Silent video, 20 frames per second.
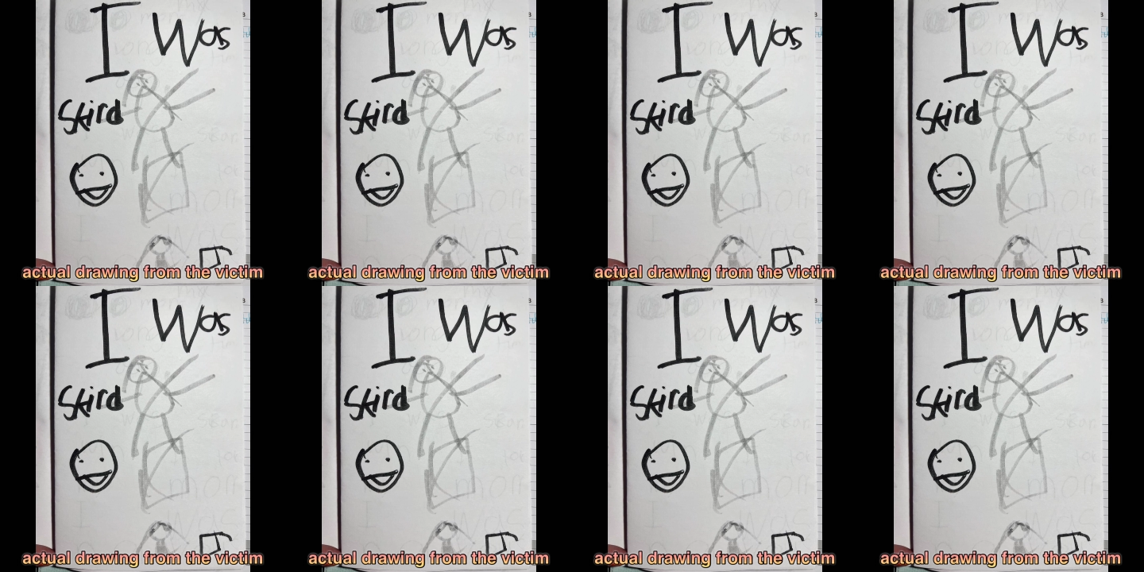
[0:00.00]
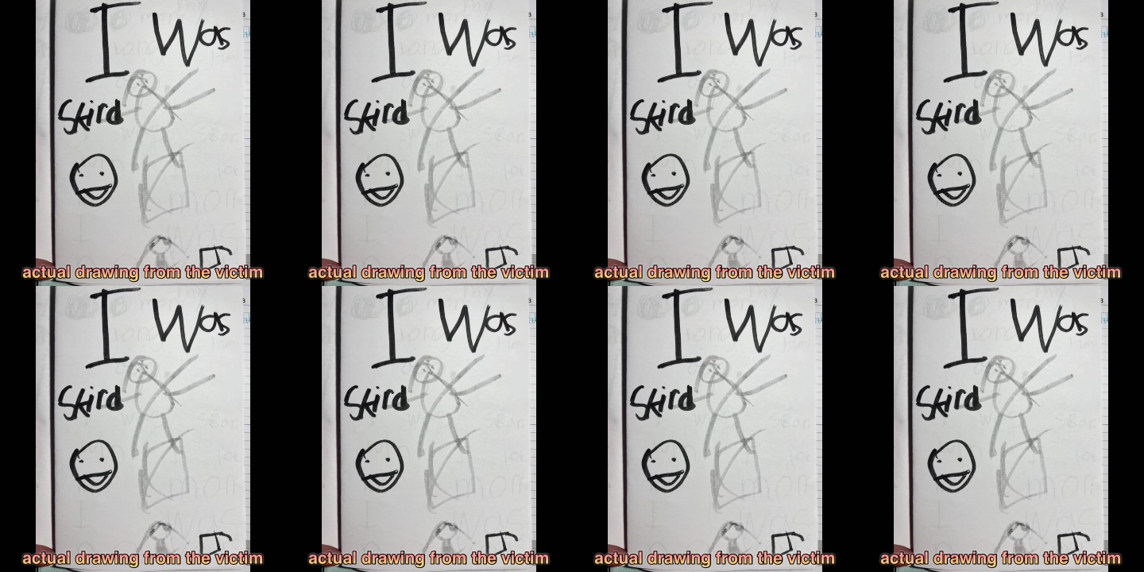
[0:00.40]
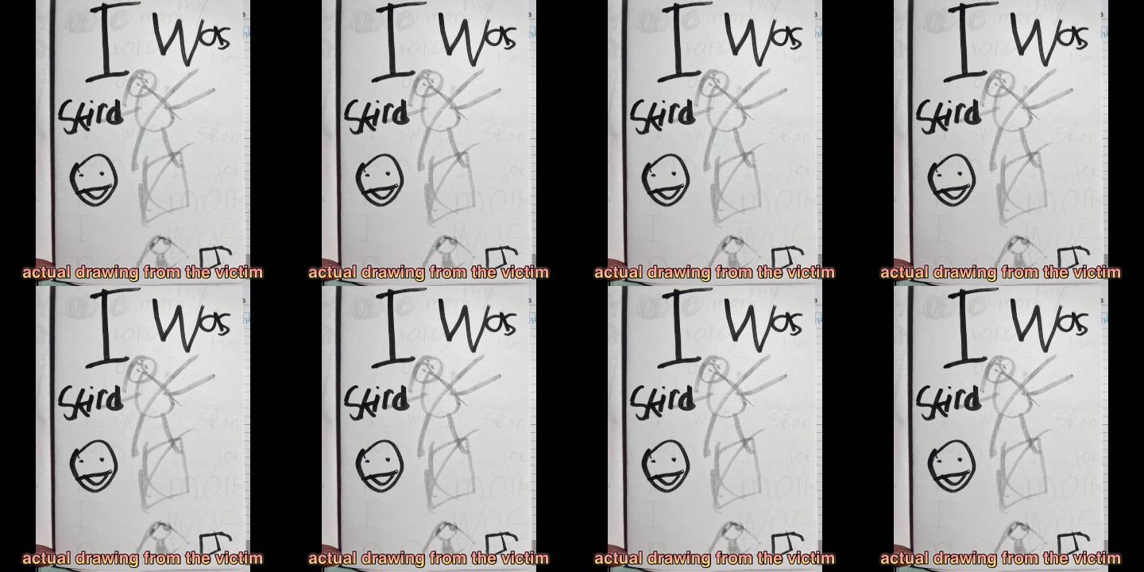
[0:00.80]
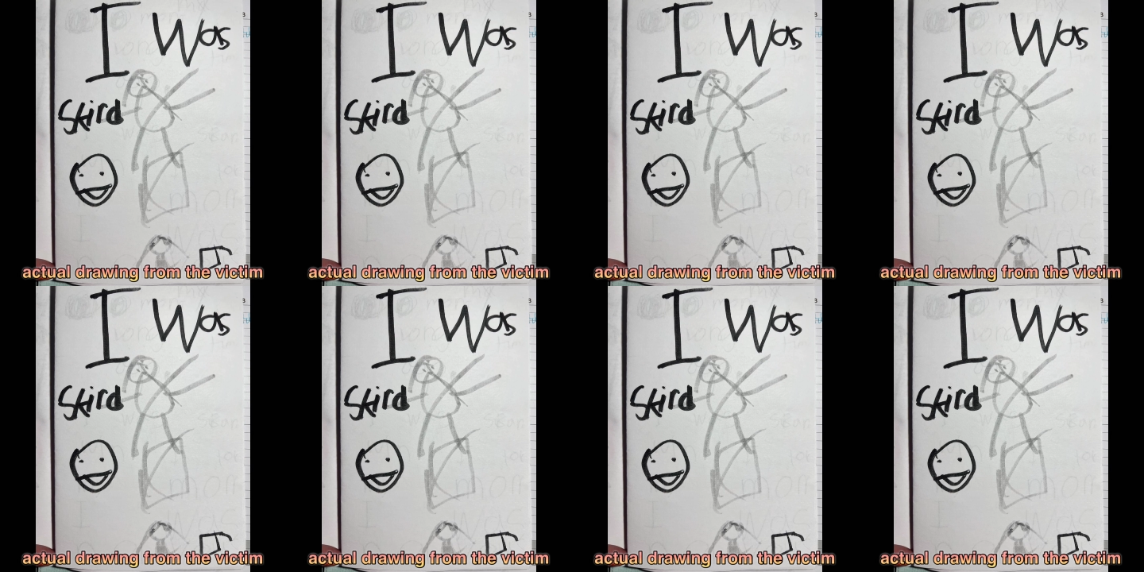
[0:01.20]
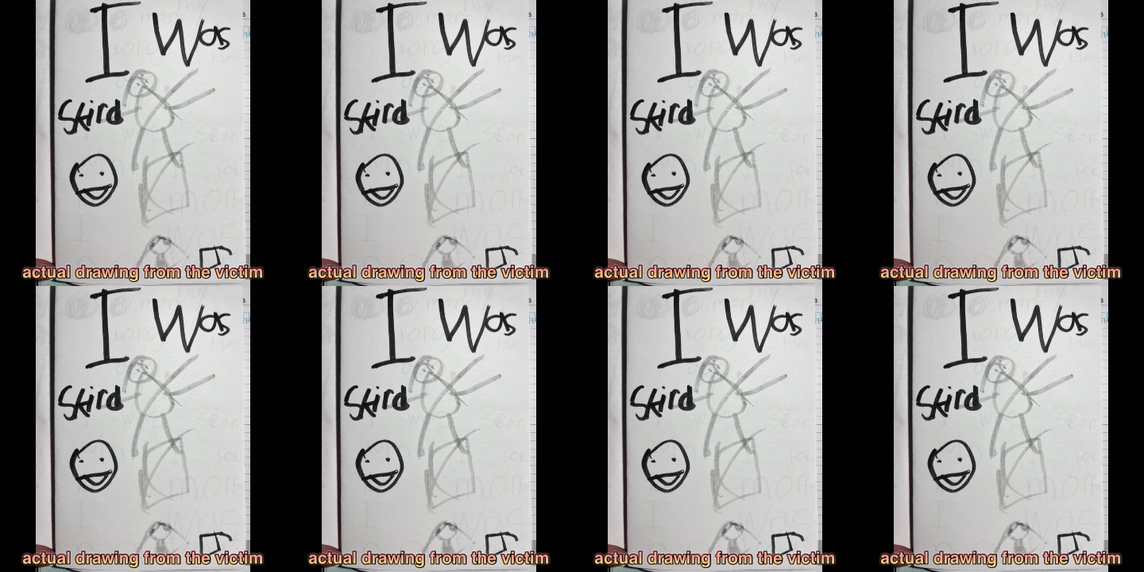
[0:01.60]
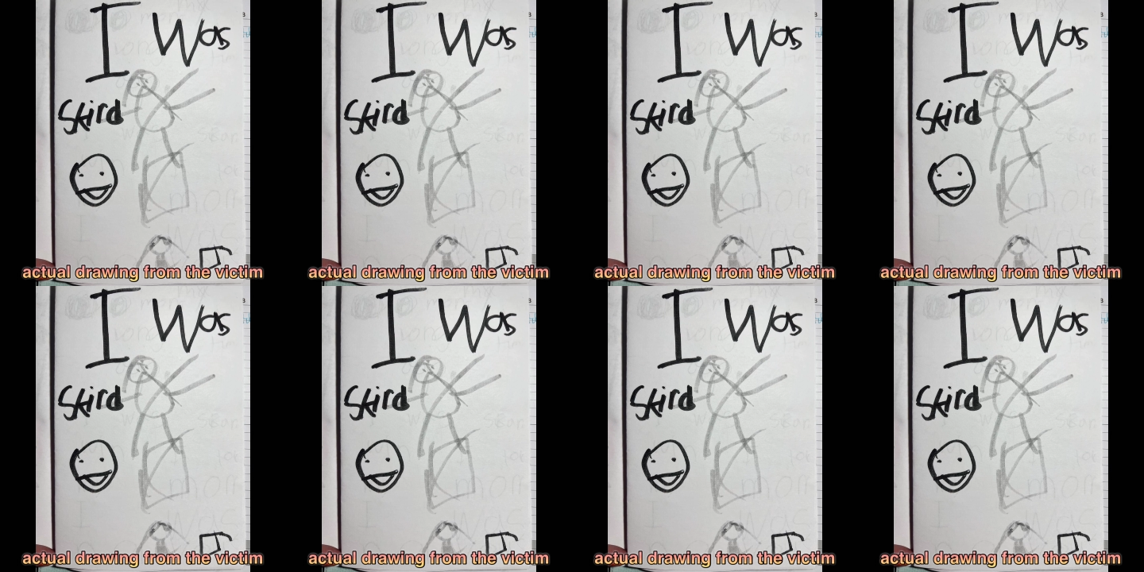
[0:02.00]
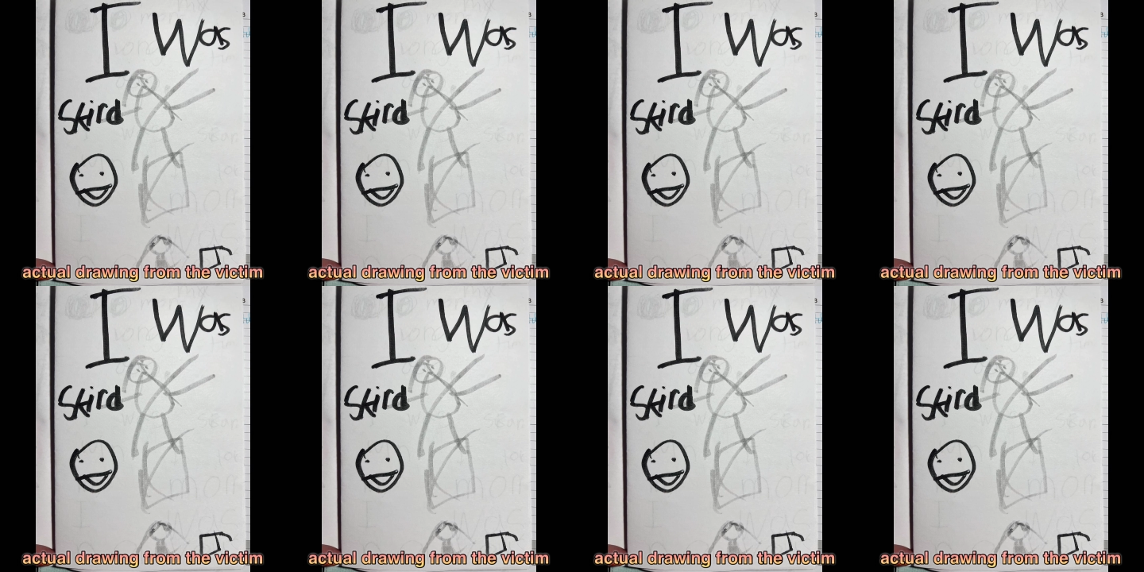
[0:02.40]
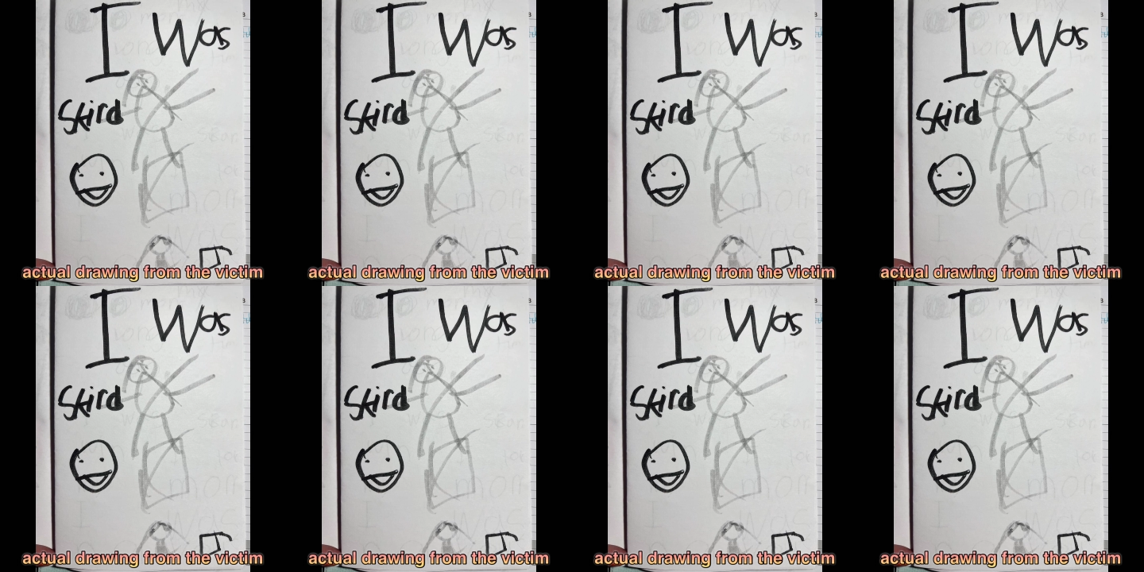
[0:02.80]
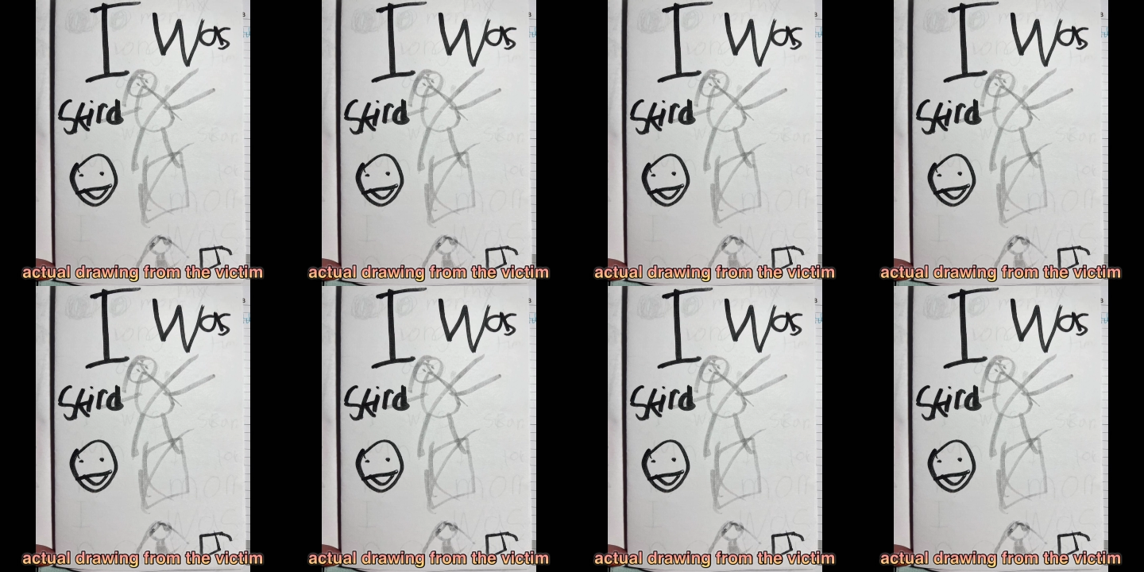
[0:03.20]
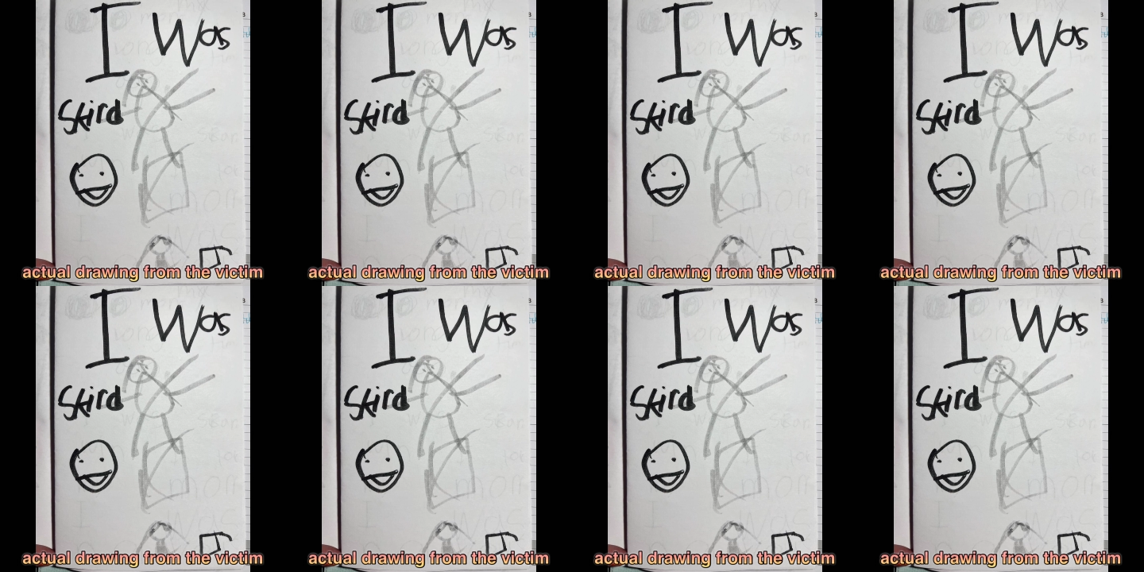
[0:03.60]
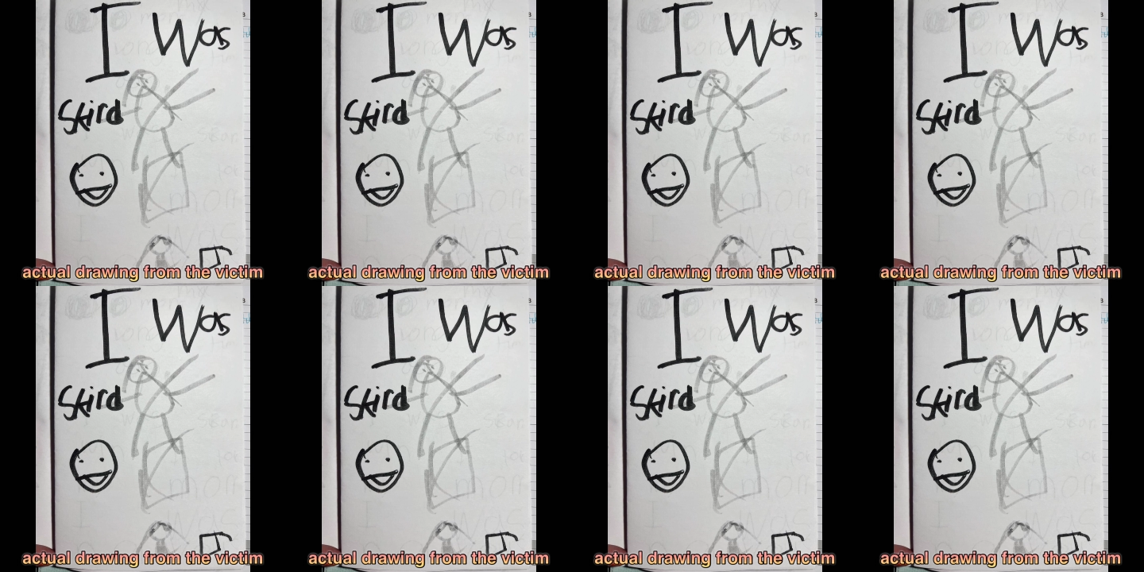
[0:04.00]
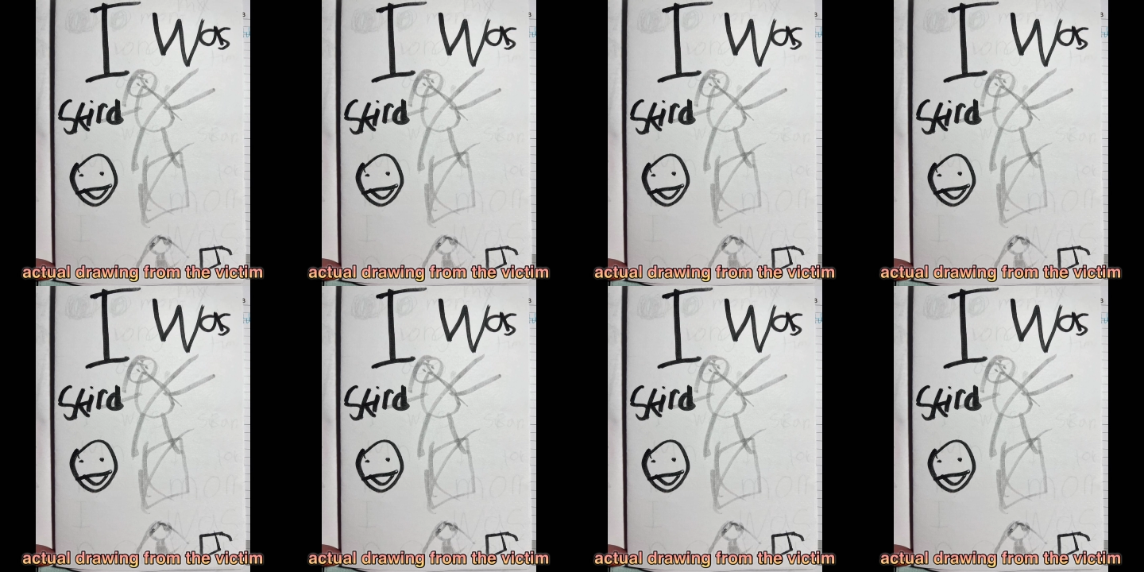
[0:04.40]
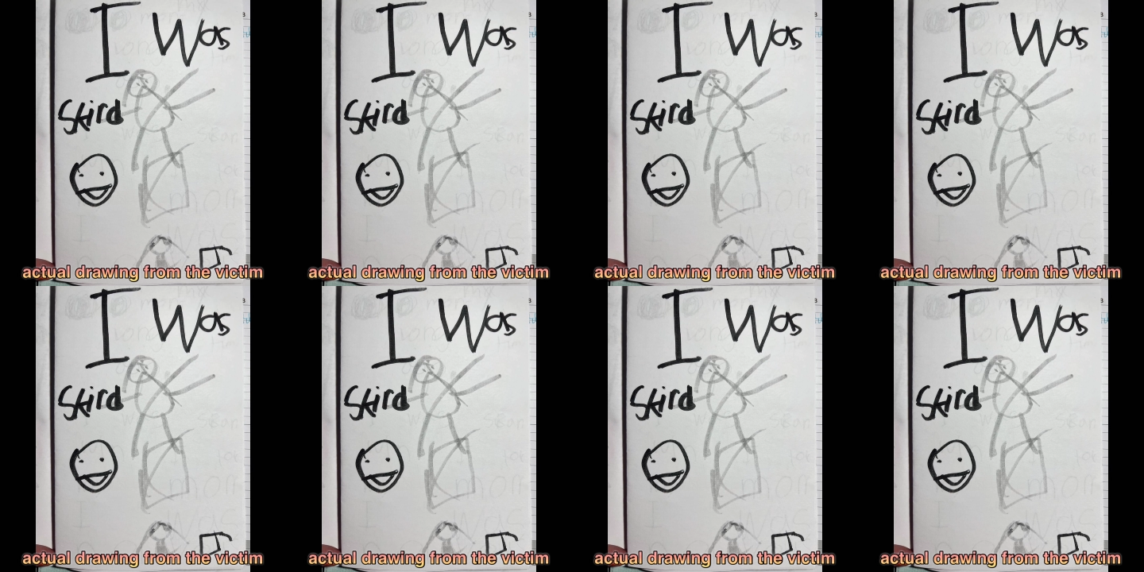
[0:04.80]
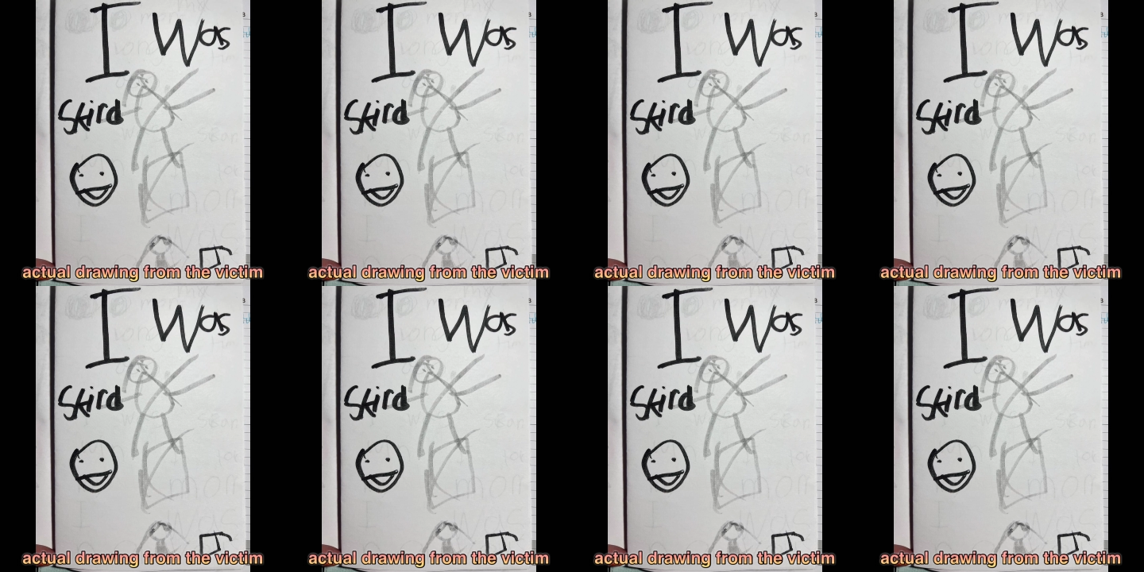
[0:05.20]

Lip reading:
(no speaker visible)